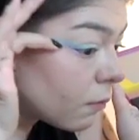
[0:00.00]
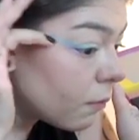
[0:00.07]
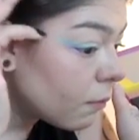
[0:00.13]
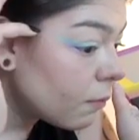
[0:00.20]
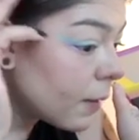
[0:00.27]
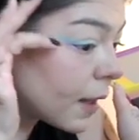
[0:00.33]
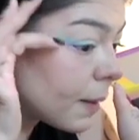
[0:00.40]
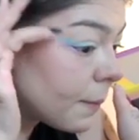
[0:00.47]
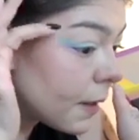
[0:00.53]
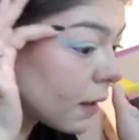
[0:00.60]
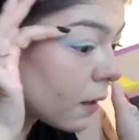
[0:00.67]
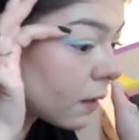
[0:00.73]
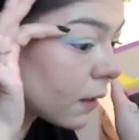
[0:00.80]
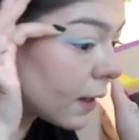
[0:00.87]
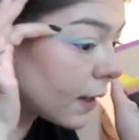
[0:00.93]
Maybe
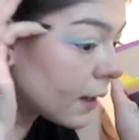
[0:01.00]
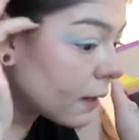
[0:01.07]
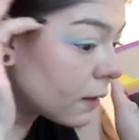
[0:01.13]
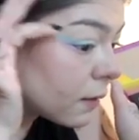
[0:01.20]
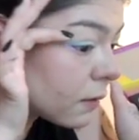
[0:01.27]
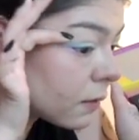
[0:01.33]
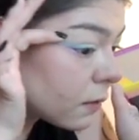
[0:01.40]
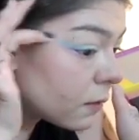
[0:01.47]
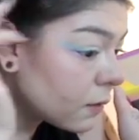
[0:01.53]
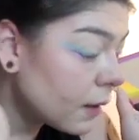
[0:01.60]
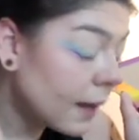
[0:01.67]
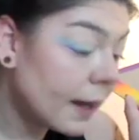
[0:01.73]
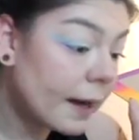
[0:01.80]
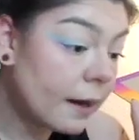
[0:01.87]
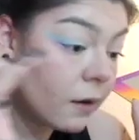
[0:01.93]
I'll like
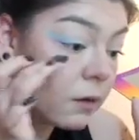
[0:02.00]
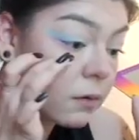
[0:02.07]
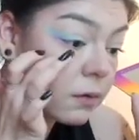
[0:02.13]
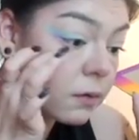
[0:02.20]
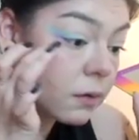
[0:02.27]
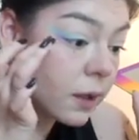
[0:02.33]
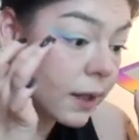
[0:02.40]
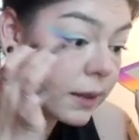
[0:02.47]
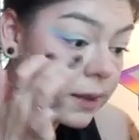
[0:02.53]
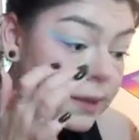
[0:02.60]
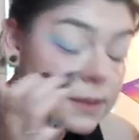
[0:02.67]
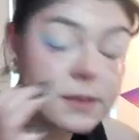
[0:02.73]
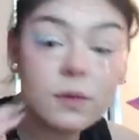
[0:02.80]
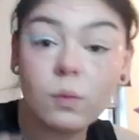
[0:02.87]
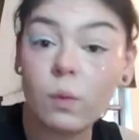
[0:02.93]
outline
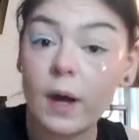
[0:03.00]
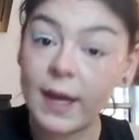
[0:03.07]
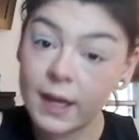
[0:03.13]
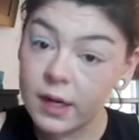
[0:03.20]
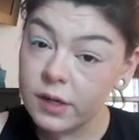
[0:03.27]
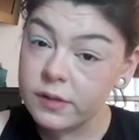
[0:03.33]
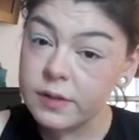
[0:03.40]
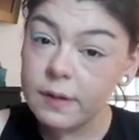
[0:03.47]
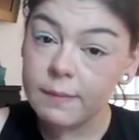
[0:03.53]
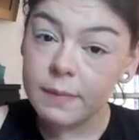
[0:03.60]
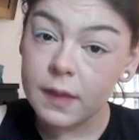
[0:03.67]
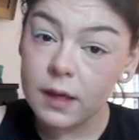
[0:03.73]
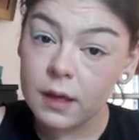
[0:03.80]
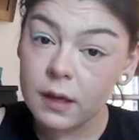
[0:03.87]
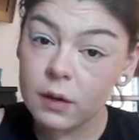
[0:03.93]
this in white or
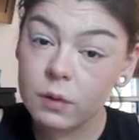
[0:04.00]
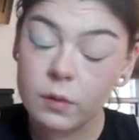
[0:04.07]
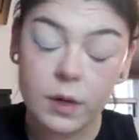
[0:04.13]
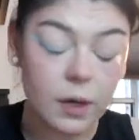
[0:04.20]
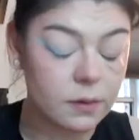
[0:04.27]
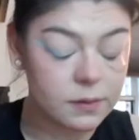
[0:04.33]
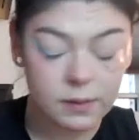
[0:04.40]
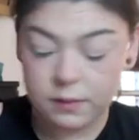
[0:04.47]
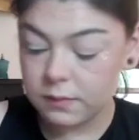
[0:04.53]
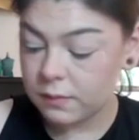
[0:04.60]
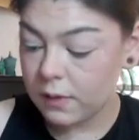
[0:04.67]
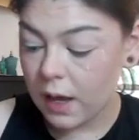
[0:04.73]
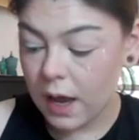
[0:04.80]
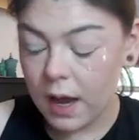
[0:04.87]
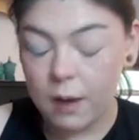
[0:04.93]
something. Who knows?
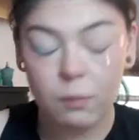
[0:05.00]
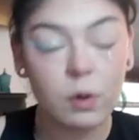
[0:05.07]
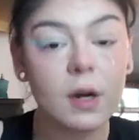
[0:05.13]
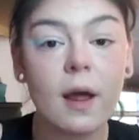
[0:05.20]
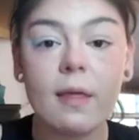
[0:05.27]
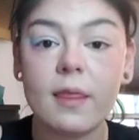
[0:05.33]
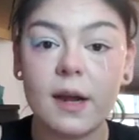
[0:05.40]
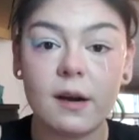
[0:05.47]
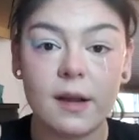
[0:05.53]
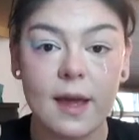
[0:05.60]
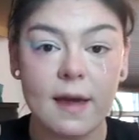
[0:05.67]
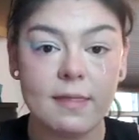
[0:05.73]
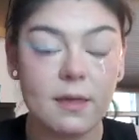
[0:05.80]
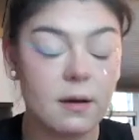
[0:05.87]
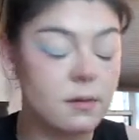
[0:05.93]
We're not there
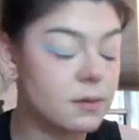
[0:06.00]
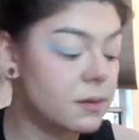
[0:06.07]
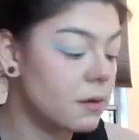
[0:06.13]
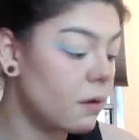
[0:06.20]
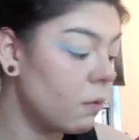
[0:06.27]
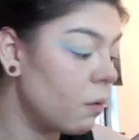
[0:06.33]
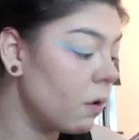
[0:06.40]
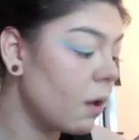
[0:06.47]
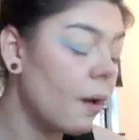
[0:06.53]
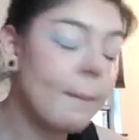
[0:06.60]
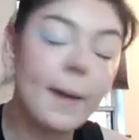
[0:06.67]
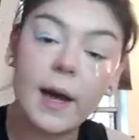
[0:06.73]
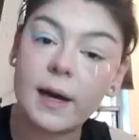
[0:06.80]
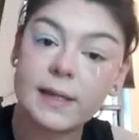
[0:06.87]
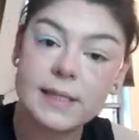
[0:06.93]
yet though, so we'll come
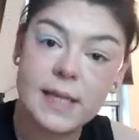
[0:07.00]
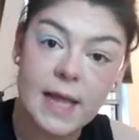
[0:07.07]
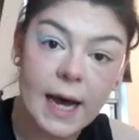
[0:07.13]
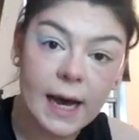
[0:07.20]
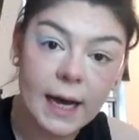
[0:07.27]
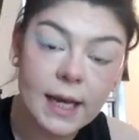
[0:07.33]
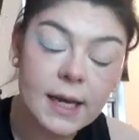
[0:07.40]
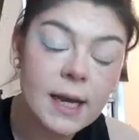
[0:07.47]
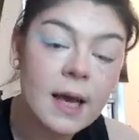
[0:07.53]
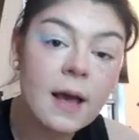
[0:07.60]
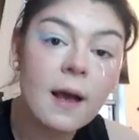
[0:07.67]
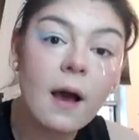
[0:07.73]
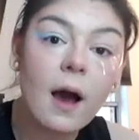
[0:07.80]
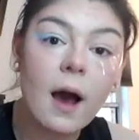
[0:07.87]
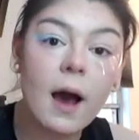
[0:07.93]
back to that.
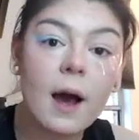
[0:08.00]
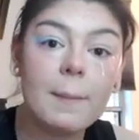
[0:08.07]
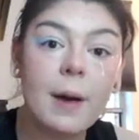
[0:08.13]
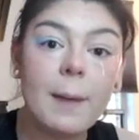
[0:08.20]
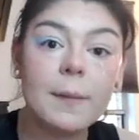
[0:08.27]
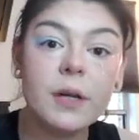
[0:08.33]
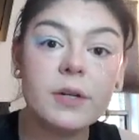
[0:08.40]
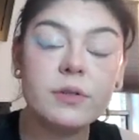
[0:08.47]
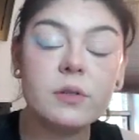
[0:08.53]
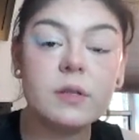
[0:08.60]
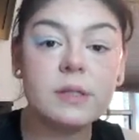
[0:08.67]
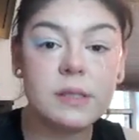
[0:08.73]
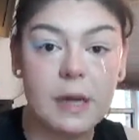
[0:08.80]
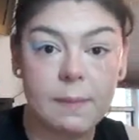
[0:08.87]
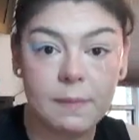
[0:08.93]
I'm gonna do
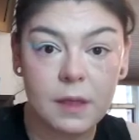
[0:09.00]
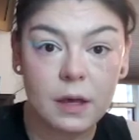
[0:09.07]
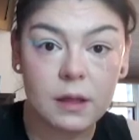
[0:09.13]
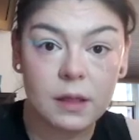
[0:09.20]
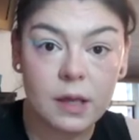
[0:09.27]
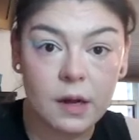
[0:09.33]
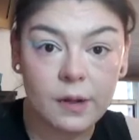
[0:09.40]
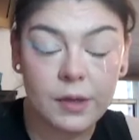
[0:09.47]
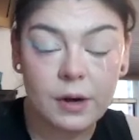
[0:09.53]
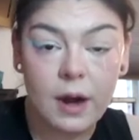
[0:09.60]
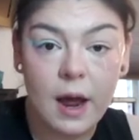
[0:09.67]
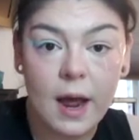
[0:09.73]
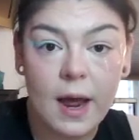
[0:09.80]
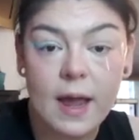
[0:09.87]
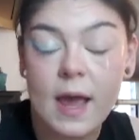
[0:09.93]
the same thing on the other
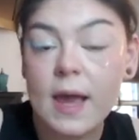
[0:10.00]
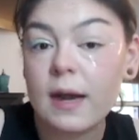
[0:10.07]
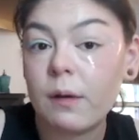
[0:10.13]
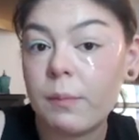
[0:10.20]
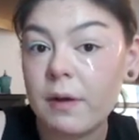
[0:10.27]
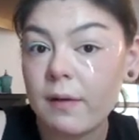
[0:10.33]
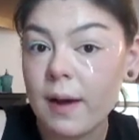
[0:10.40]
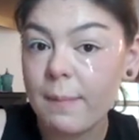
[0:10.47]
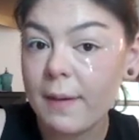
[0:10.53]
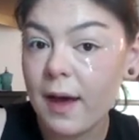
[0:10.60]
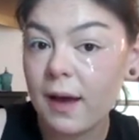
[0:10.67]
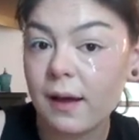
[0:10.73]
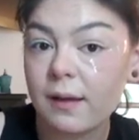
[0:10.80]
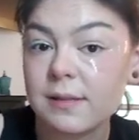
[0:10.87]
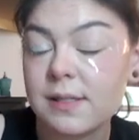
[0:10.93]
eye and I'll be right
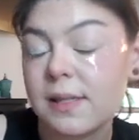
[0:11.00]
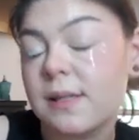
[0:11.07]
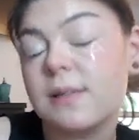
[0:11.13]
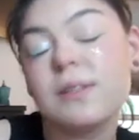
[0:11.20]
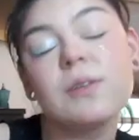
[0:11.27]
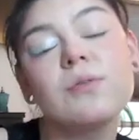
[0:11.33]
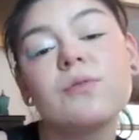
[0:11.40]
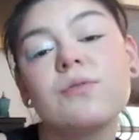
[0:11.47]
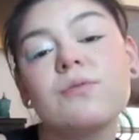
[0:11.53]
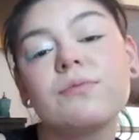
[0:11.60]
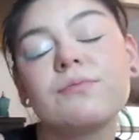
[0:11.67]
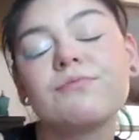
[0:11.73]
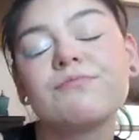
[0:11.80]
back. I'll see you soon.